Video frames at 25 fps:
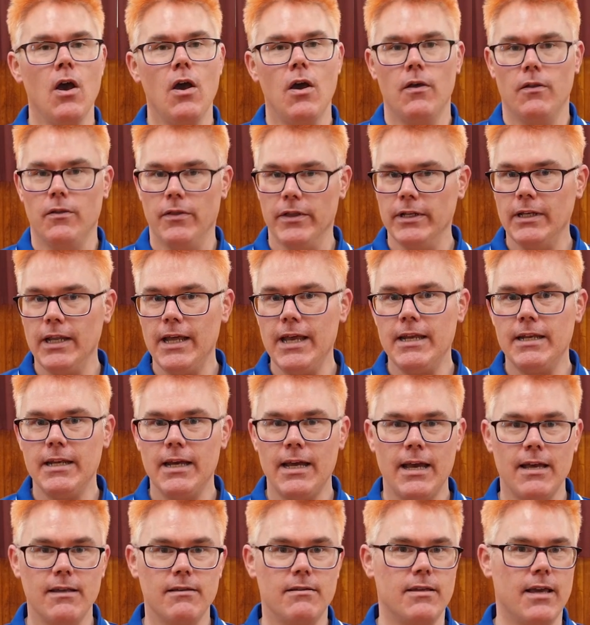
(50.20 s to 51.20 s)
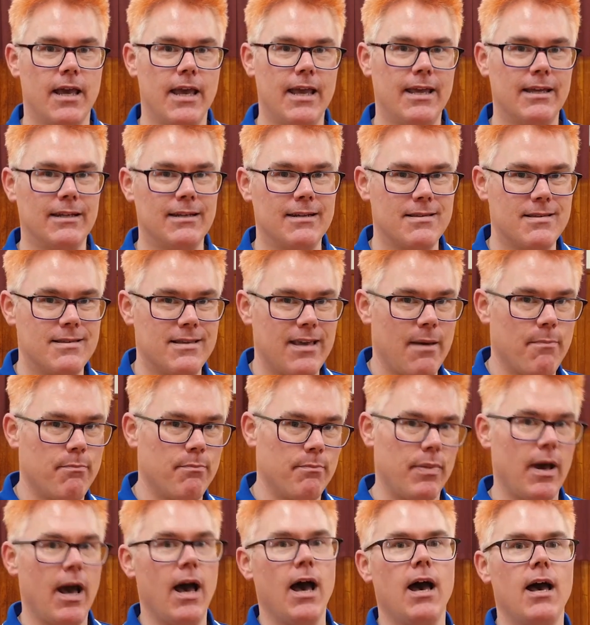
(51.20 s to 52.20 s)
the leader has taken a step
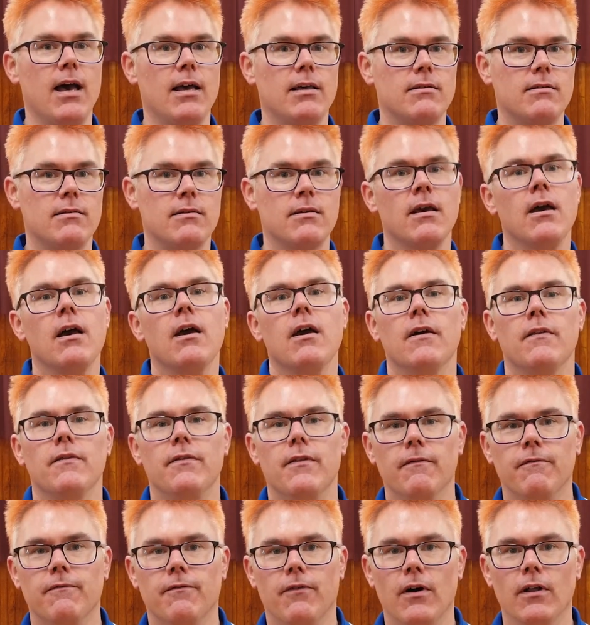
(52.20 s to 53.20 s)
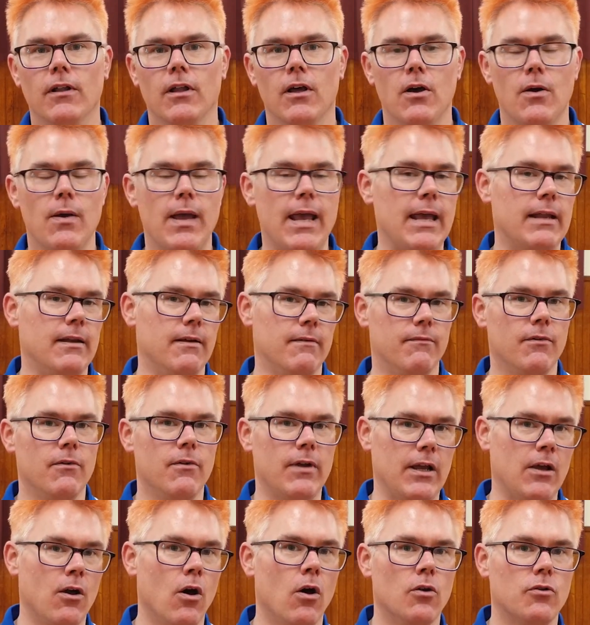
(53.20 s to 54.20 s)
past the follow in a very
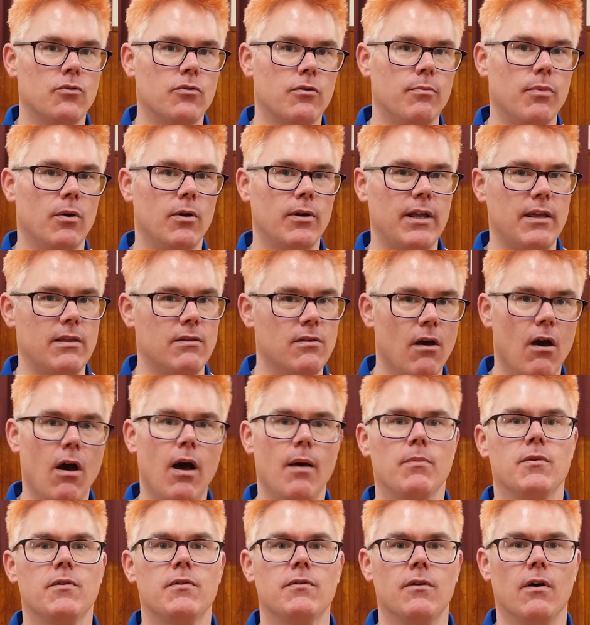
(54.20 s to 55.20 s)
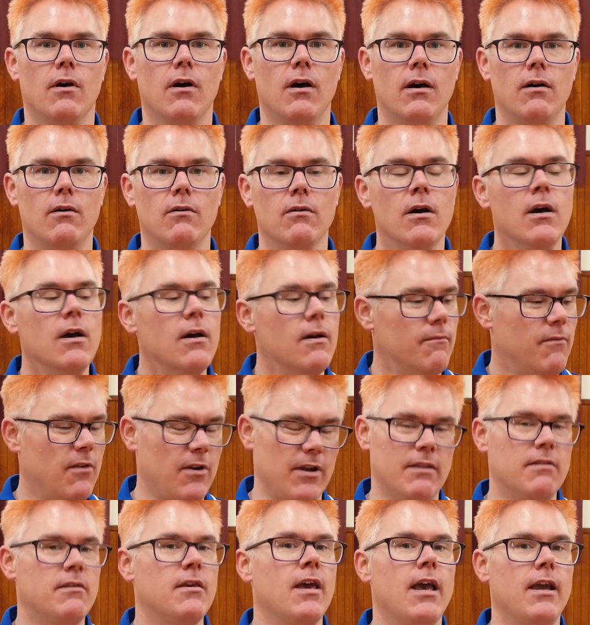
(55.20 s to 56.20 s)
contrabody type style, very
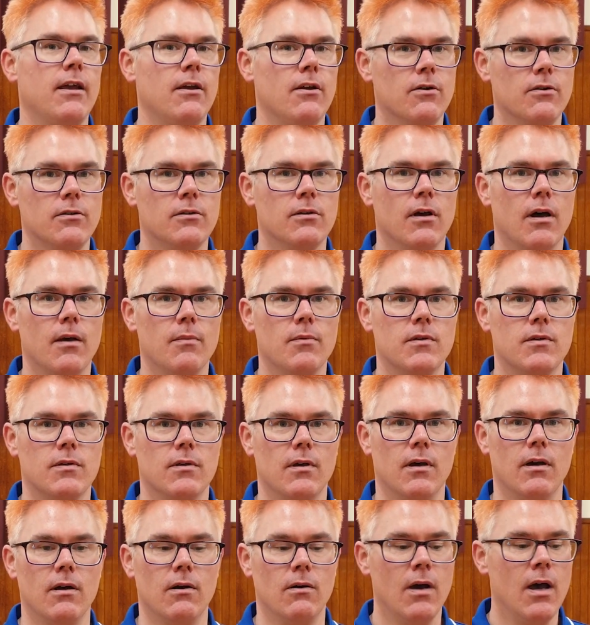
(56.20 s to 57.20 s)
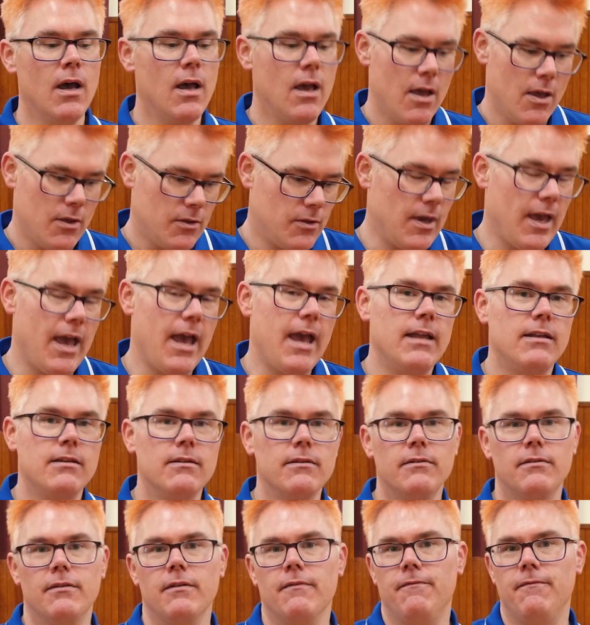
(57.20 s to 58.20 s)
tango type style, to end
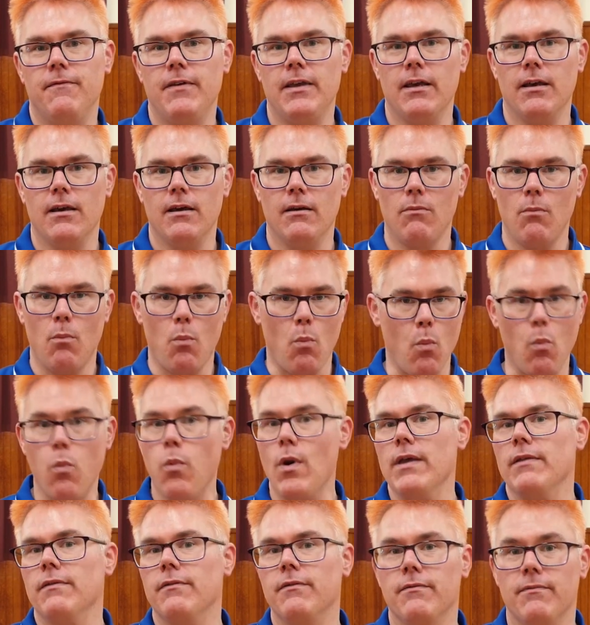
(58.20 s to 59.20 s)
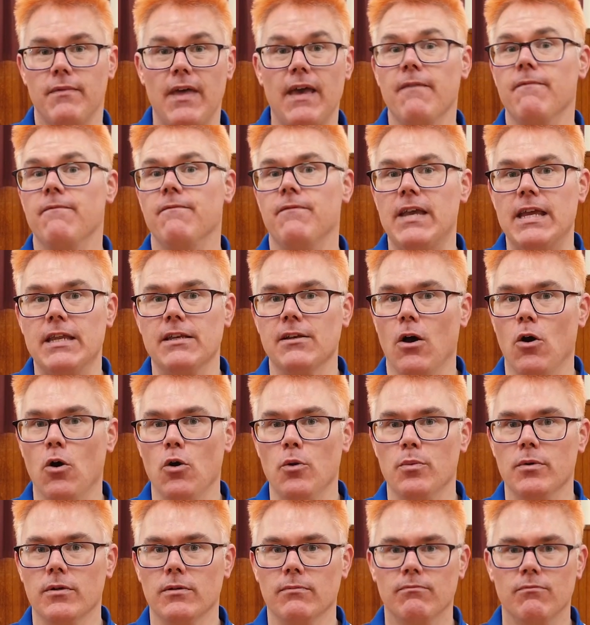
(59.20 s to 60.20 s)
the figure with their feet
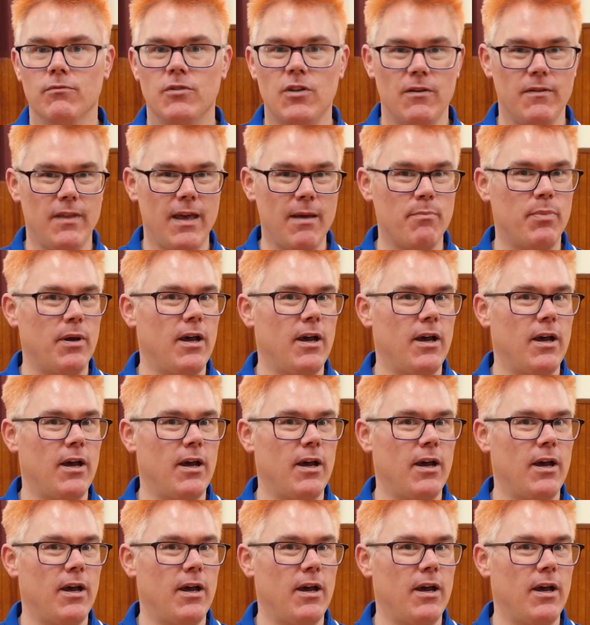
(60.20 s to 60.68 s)
open. So that